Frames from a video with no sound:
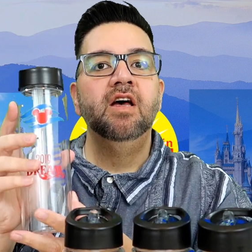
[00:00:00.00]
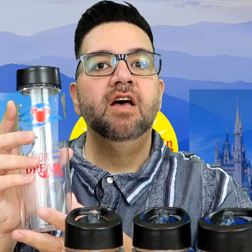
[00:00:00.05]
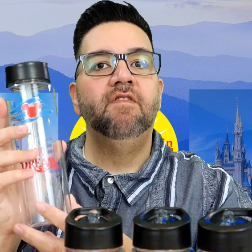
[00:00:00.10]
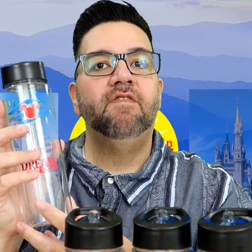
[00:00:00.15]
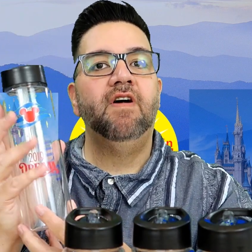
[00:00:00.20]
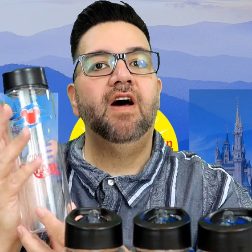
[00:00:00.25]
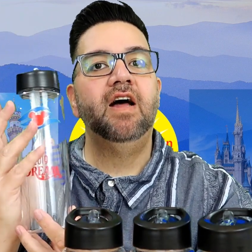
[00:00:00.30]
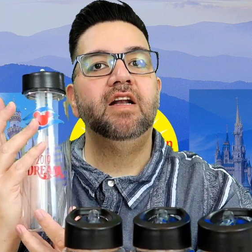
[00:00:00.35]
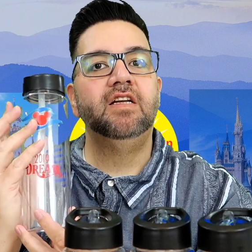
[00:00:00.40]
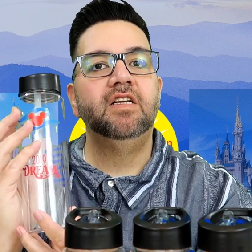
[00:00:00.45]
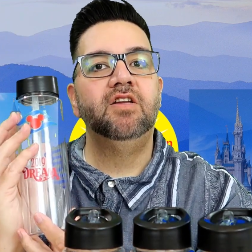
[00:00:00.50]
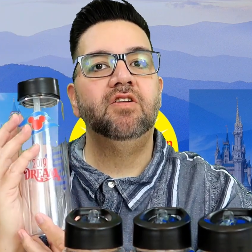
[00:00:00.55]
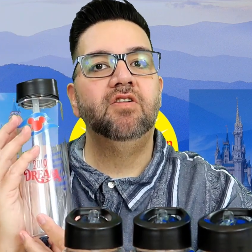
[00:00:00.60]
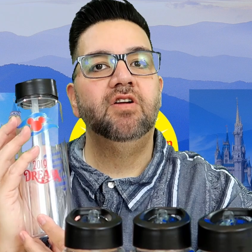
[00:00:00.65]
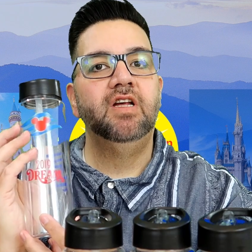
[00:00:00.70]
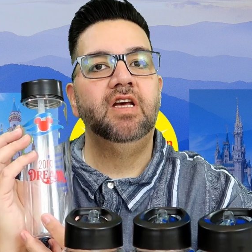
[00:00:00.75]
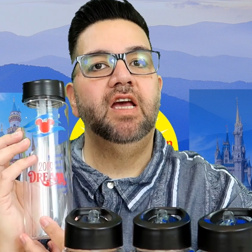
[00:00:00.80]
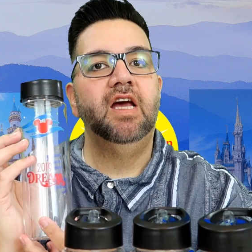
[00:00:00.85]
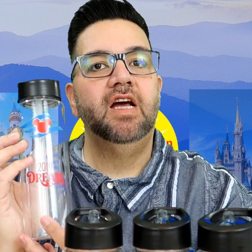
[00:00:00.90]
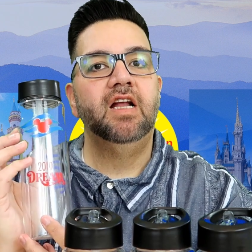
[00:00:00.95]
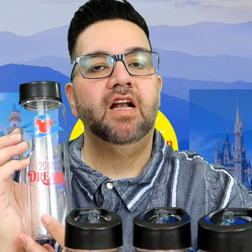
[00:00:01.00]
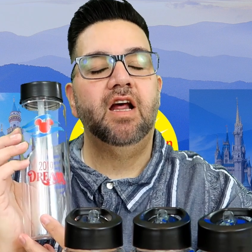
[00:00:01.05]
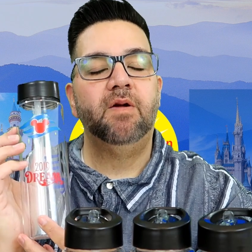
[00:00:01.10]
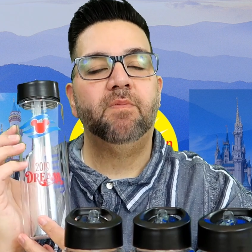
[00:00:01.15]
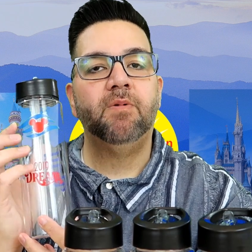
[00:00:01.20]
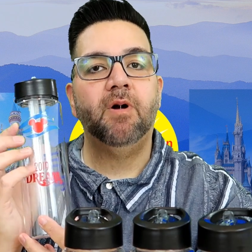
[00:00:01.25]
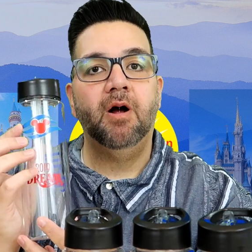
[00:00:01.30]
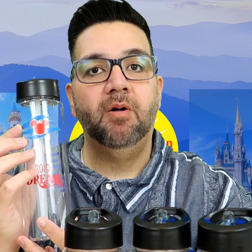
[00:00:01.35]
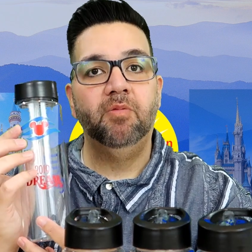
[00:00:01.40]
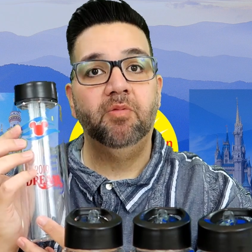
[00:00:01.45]
If I had to do it again,
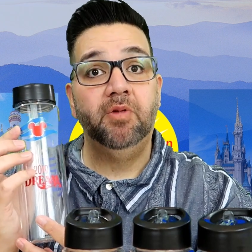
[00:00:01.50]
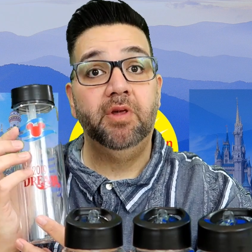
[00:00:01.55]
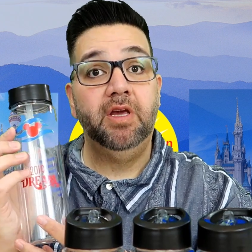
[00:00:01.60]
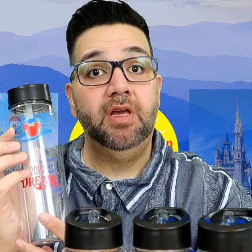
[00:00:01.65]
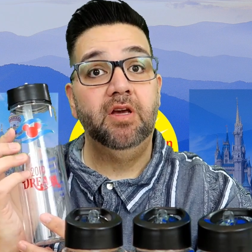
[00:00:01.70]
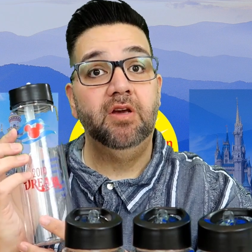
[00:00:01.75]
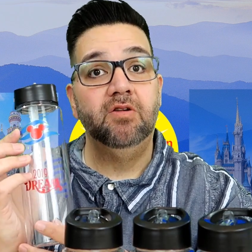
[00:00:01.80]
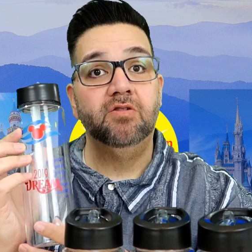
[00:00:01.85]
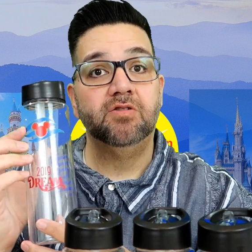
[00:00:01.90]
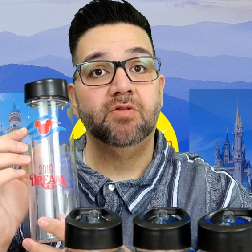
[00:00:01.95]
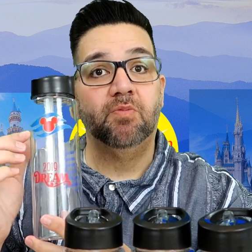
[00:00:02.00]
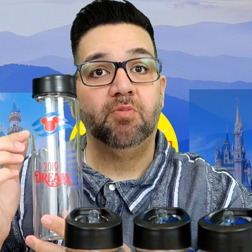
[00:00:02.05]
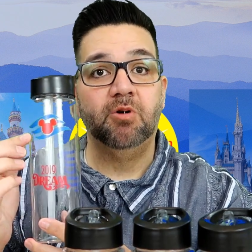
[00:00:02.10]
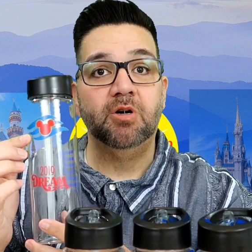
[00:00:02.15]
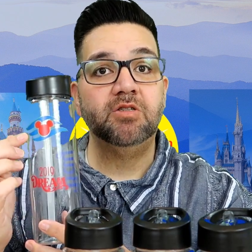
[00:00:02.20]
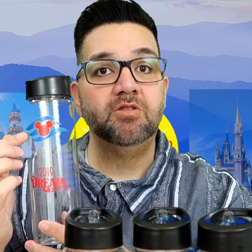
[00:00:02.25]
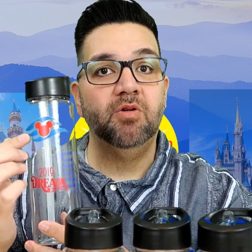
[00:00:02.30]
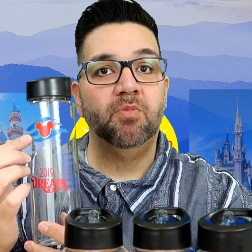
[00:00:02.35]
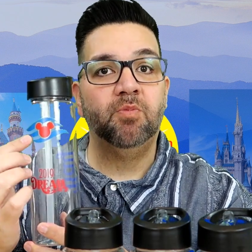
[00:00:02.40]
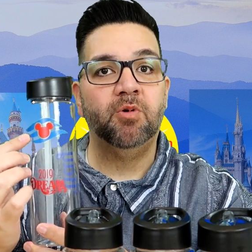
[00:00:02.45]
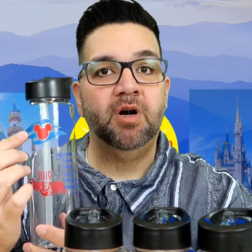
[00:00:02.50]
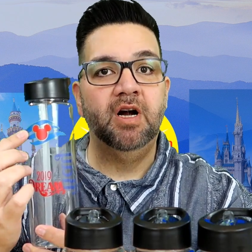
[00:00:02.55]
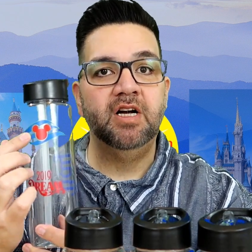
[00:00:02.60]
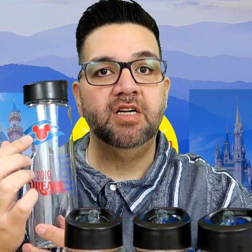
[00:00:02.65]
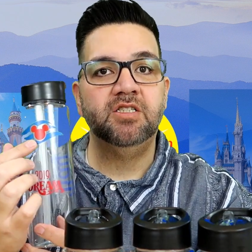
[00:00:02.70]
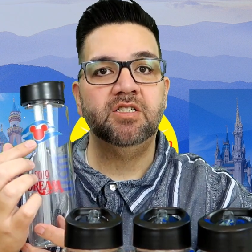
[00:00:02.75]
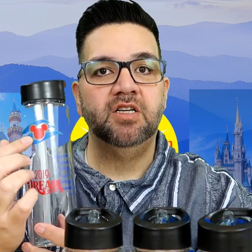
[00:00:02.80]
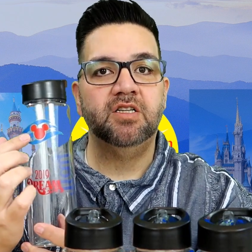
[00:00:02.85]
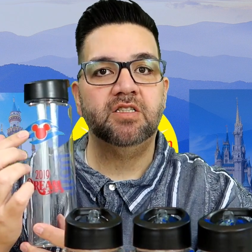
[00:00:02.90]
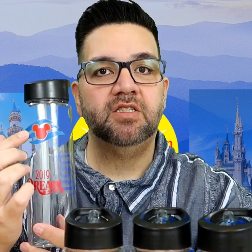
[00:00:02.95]
I'd probably use a bristle
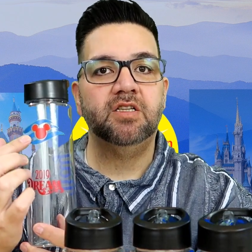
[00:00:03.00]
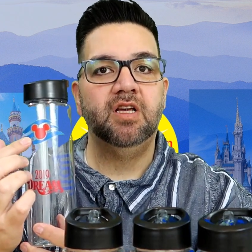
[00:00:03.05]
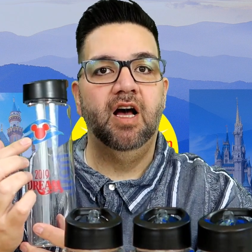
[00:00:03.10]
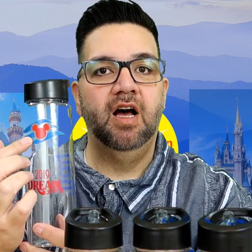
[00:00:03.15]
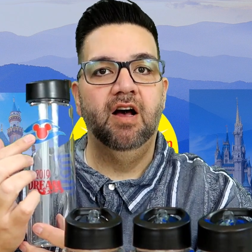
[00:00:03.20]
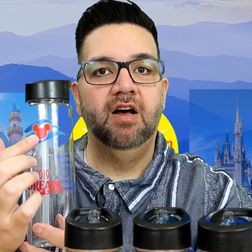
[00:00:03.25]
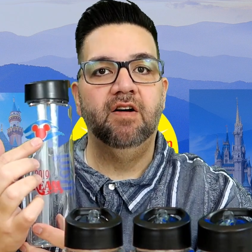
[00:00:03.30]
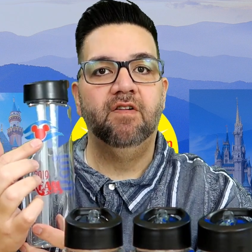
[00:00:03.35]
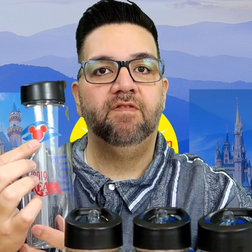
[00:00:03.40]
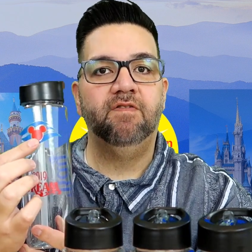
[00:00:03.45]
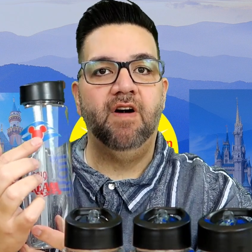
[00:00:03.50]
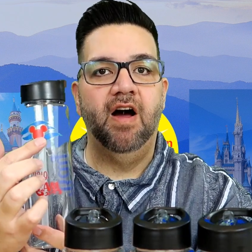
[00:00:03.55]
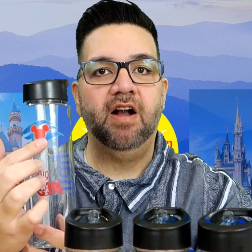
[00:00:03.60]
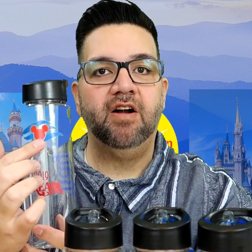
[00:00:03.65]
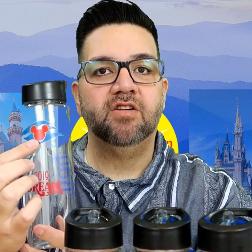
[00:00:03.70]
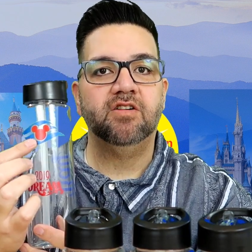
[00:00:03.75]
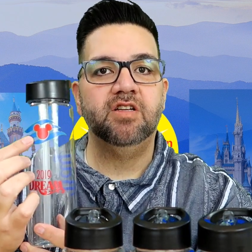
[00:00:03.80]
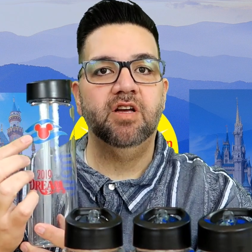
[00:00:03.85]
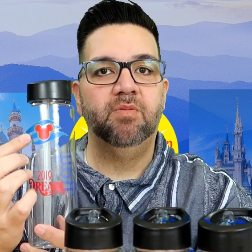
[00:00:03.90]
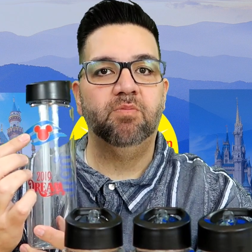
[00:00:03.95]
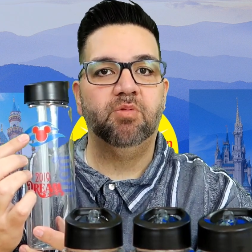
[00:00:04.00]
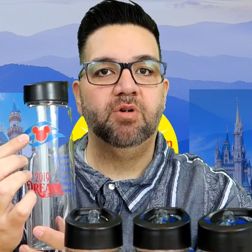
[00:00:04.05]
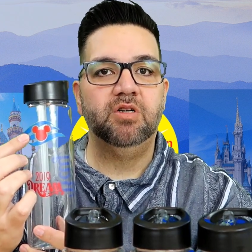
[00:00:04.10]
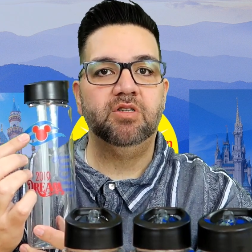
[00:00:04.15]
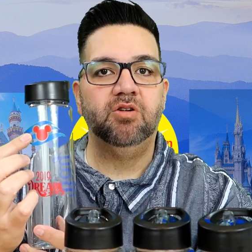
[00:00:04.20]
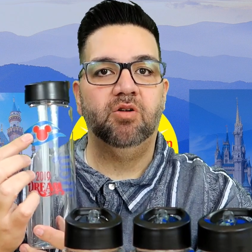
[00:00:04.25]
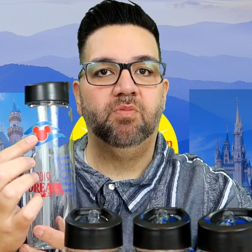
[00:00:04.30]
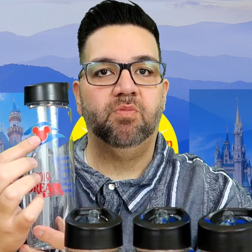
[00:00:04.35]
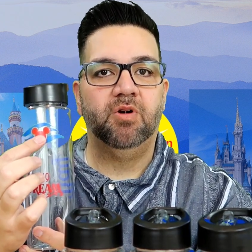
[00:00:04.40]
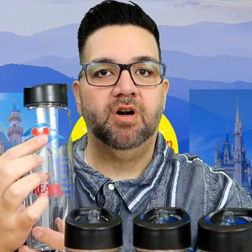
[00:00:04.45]
brush, a finer tip
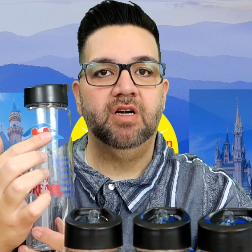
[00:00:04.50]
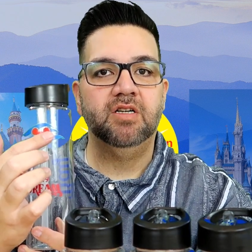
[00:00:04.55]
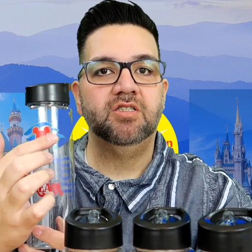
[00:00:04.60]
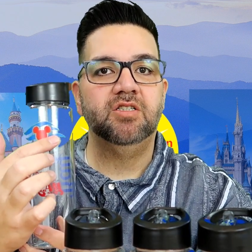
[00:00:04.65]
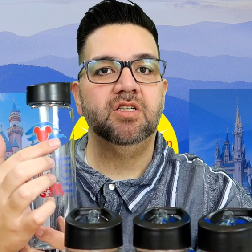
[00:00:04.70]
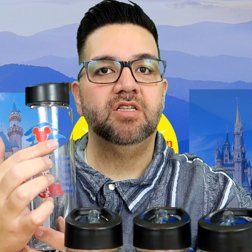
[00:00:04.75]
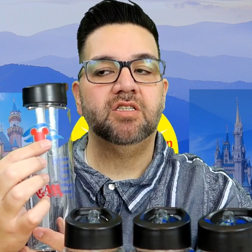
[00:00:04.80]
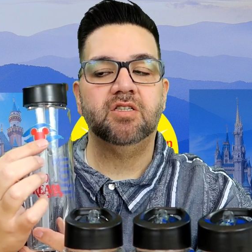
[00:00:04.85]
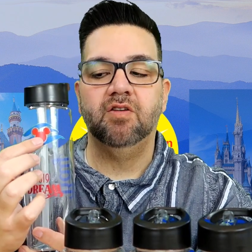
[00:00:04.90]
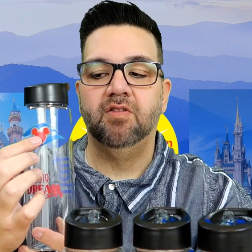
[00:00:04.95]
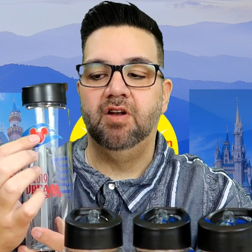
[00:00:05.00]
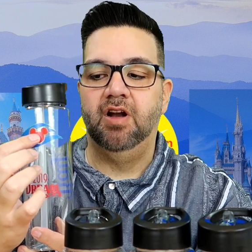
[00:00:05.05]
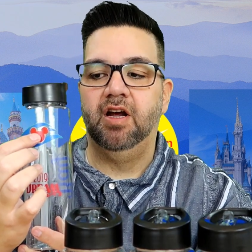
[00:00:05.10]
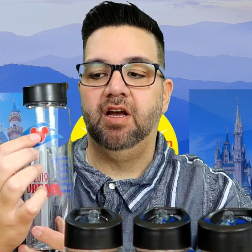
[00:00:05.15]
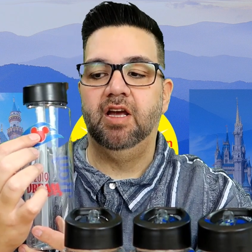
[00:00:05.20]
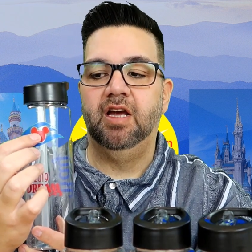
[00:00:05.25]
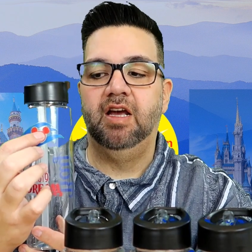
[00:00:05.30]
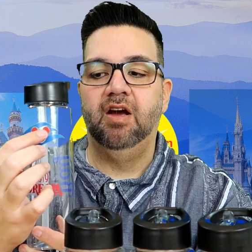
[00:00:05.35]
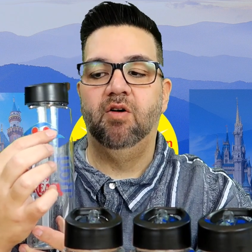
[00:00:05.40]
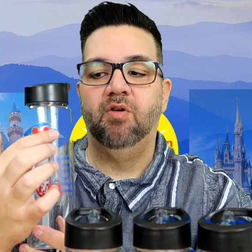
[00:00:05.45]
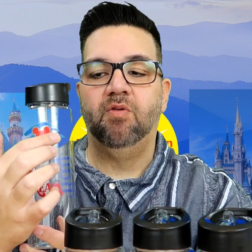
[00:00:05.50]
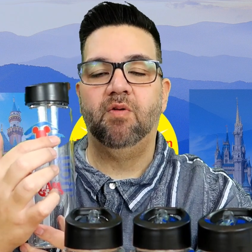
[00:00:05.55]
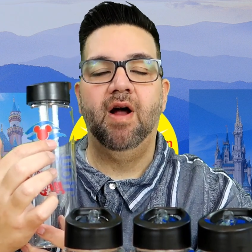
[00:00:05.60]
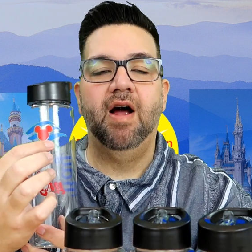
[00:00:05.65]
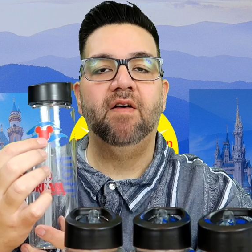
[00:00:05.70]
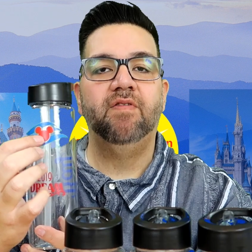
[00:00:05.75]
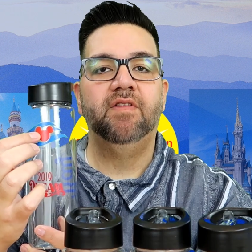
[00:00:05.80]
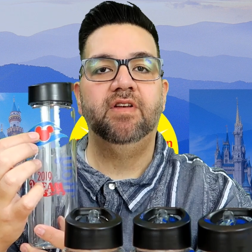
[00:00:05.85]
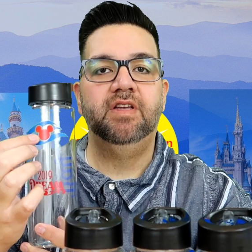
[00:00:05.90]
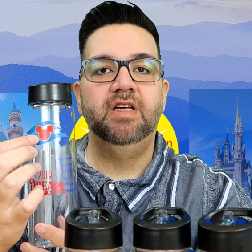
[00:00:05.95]
bristle brush, just so that I could go
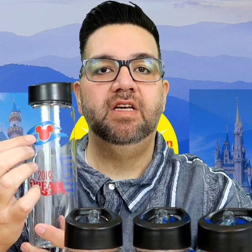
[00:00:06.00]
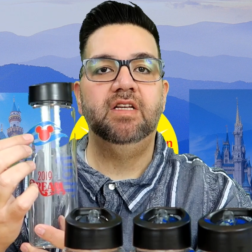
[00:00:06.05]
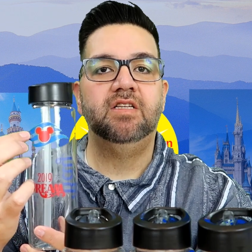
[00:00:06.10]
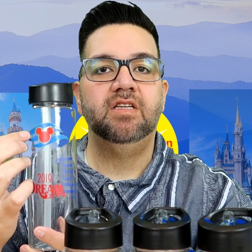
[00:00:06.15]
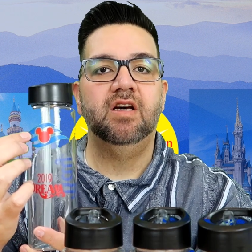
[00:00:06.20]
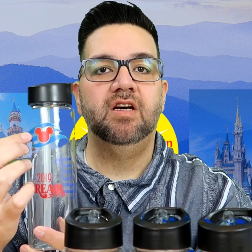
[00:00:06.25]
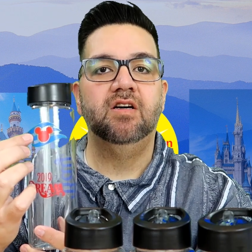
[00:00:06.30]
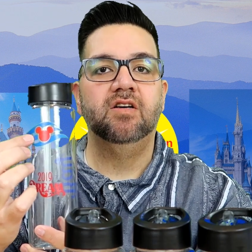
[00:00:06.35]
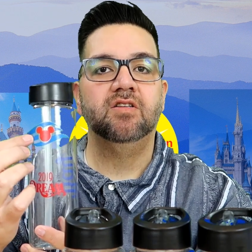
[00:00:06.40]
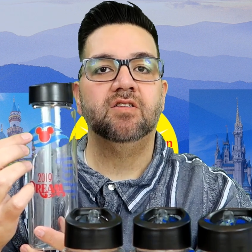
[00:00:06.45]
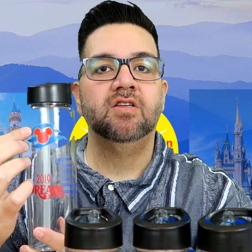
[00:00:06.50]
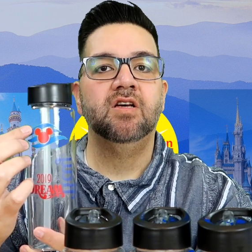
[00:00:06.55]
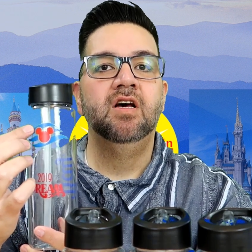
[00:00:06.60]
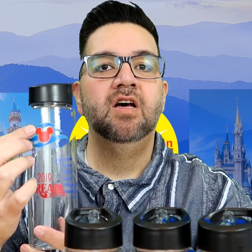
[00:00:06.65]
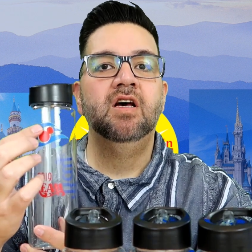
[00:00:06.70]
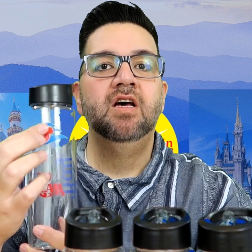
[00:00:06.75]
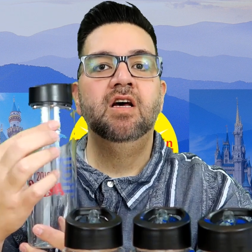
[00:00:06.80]
around the details